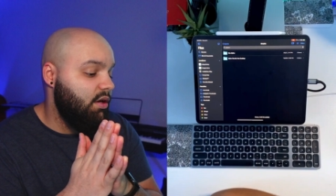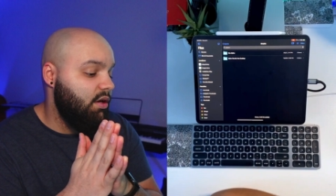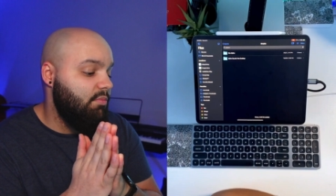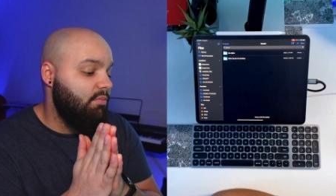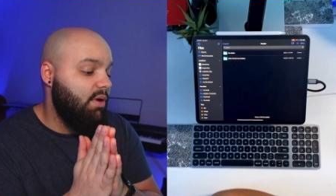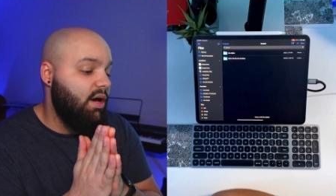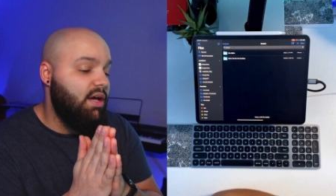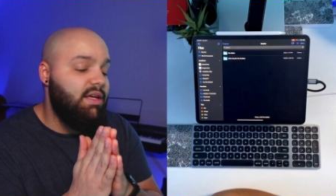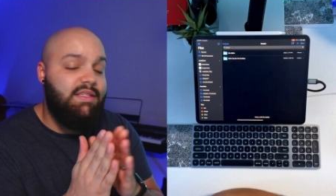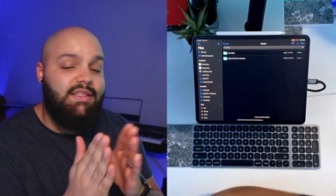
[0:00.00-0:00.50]

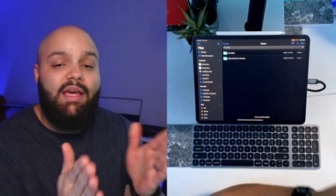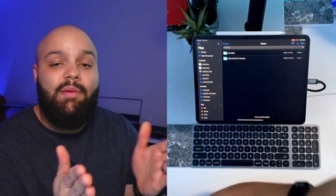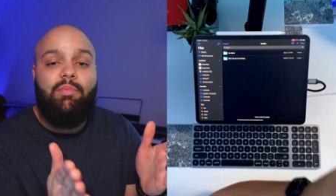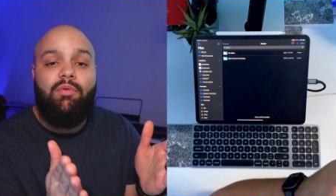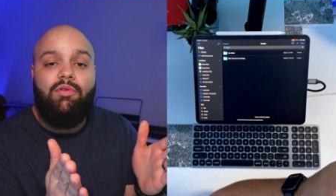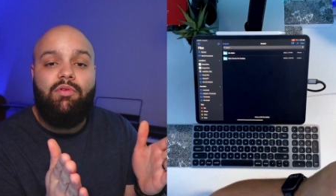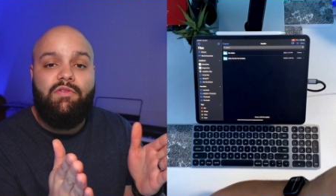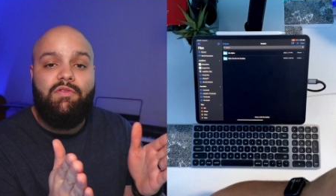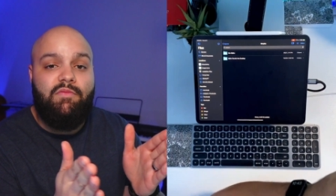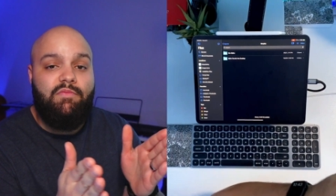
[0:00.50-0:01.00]
my
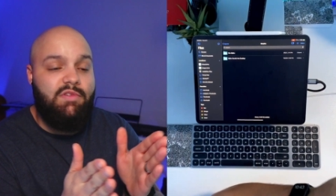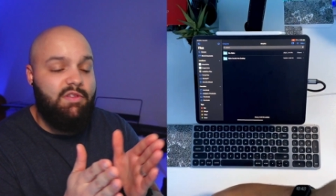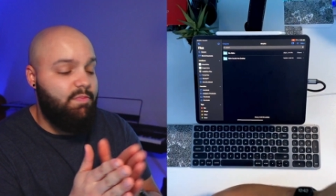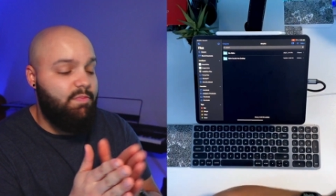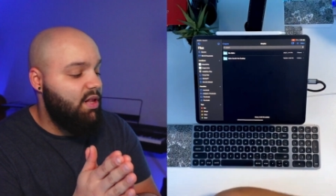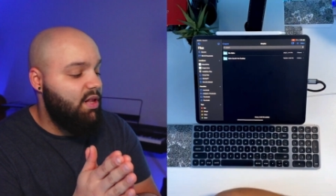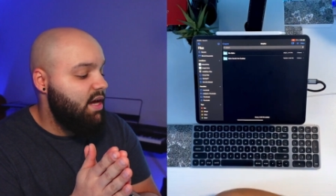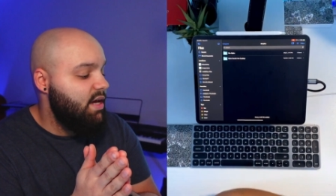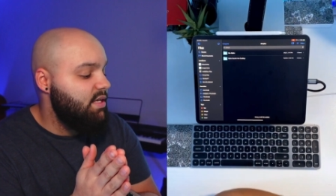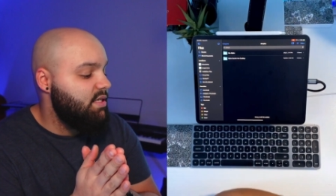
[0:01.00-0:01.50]
samples from
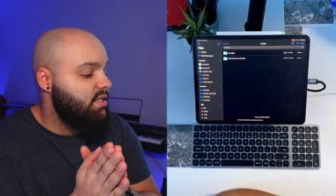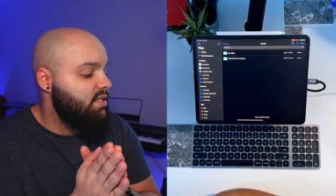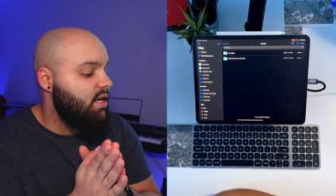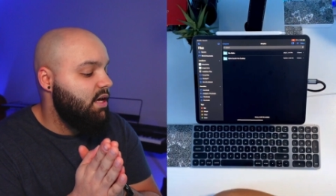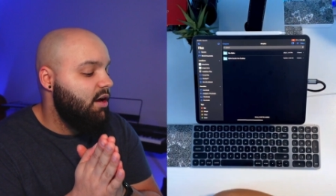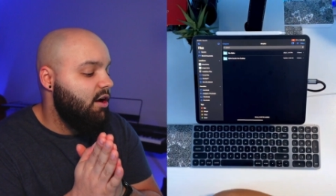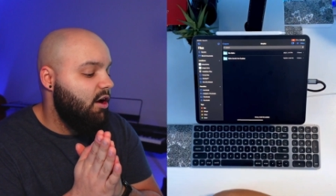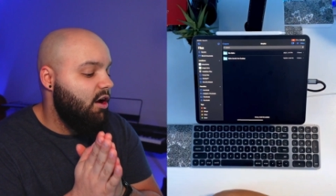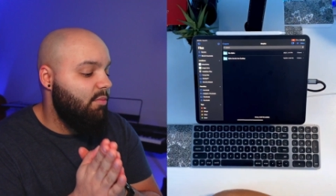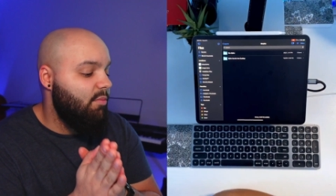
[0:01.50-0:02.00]
Splice
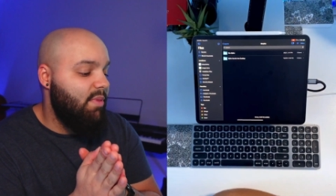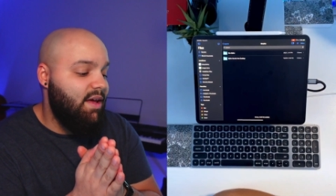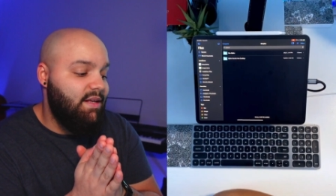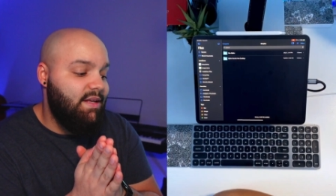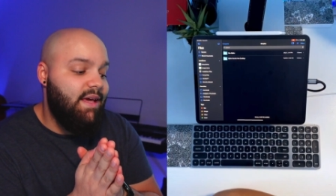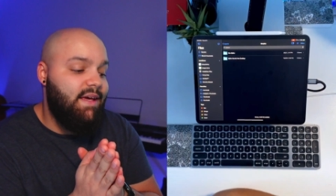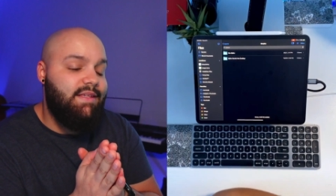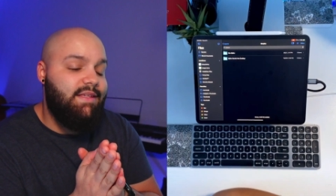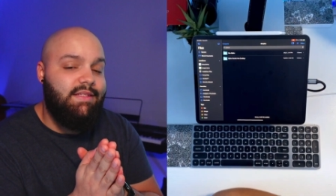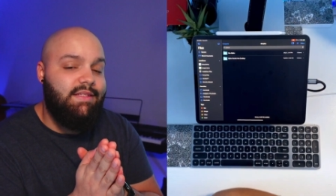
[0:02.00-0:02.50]
on my
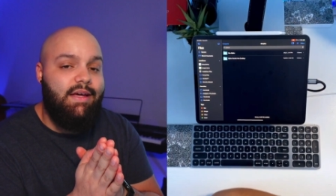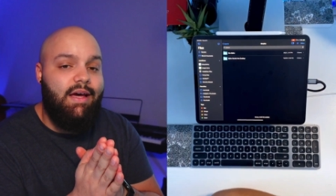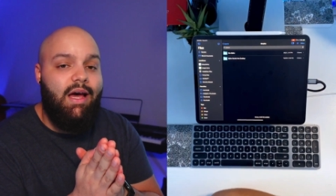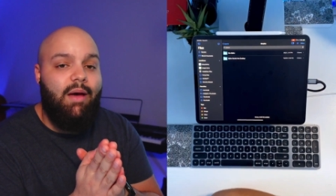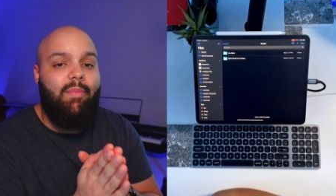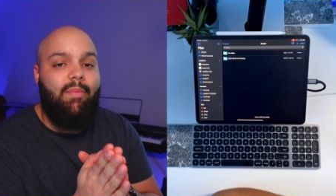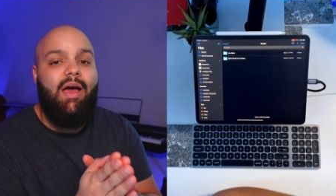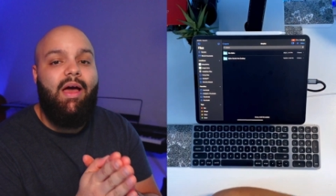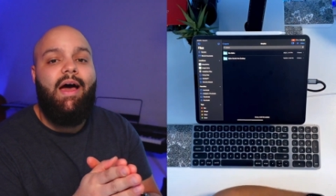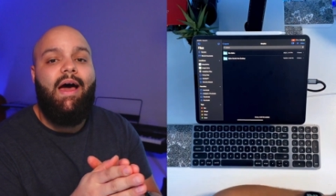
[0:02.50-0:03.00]

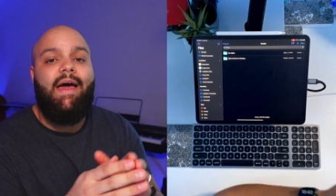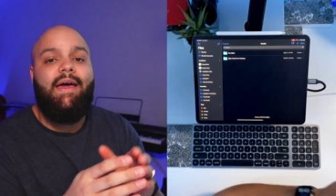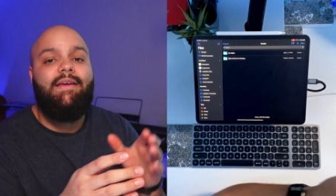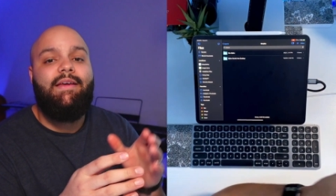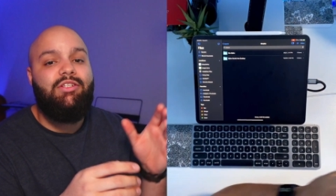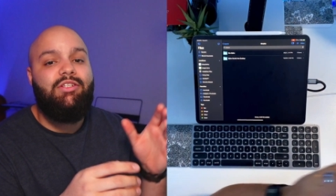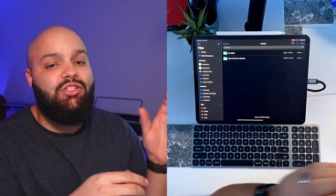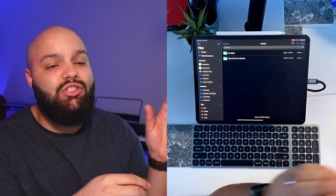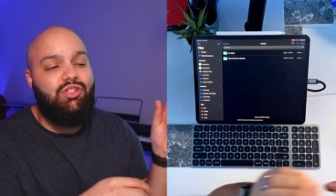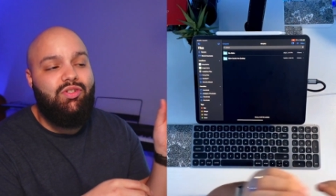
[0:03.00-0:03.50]
desktop, I
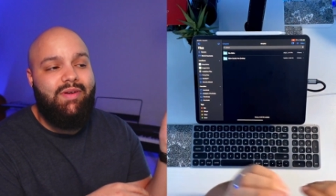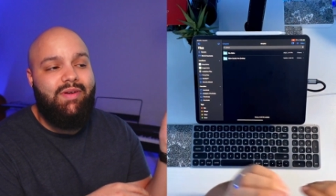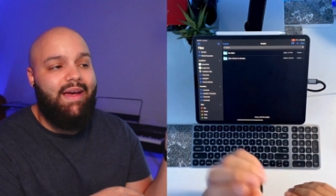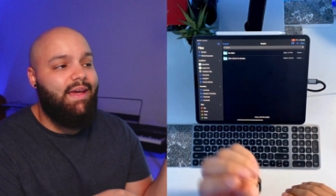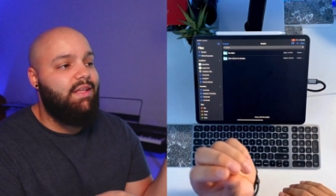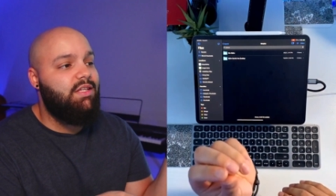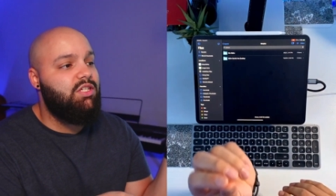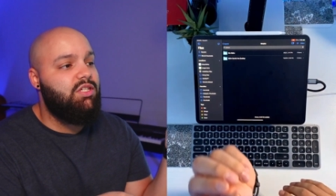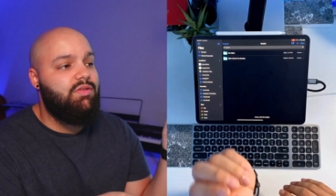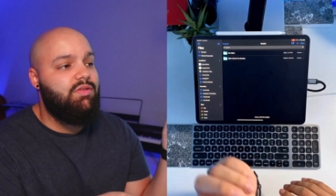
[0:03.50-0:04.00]
can just
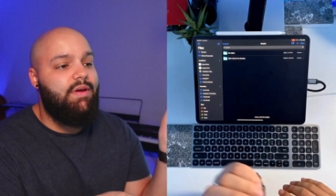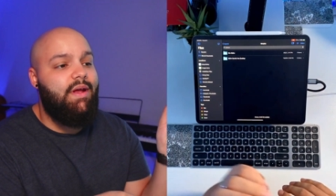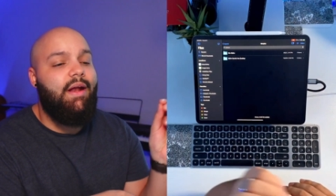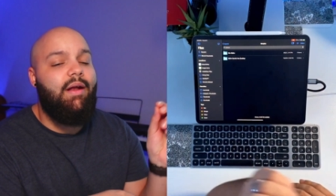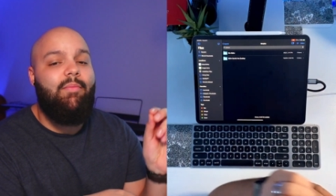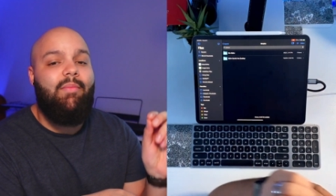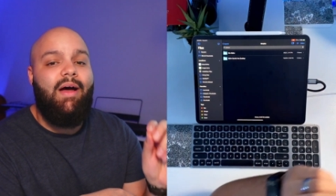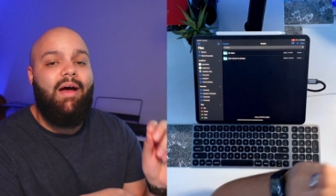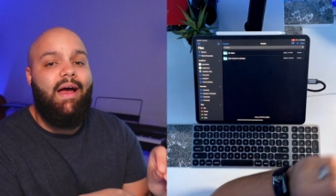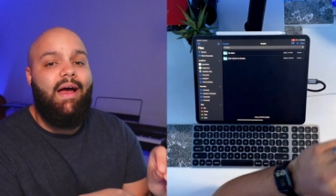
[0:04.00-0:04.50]
drag it straight out
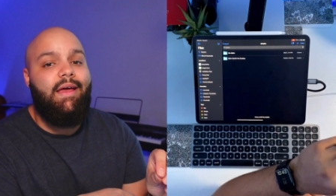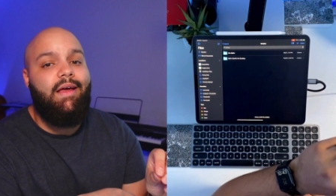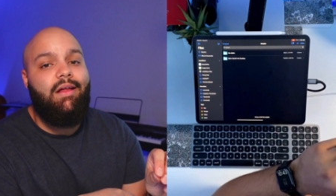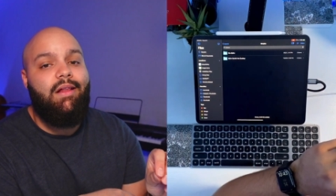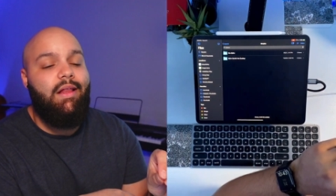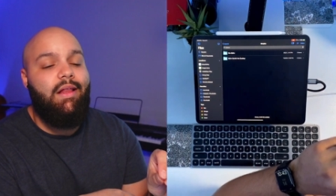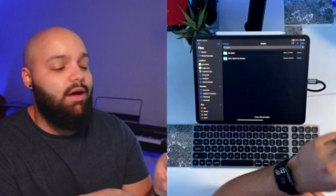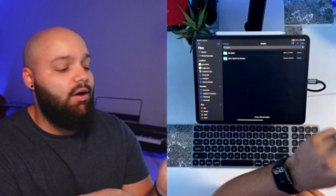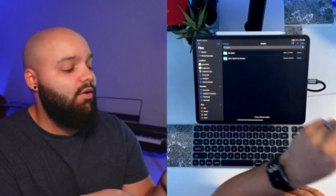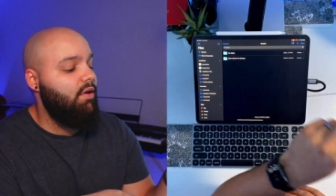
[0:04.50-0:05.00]
of my
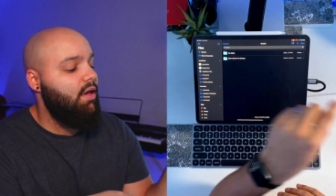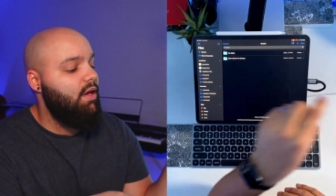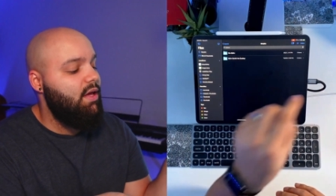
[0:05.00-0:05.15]
iCloud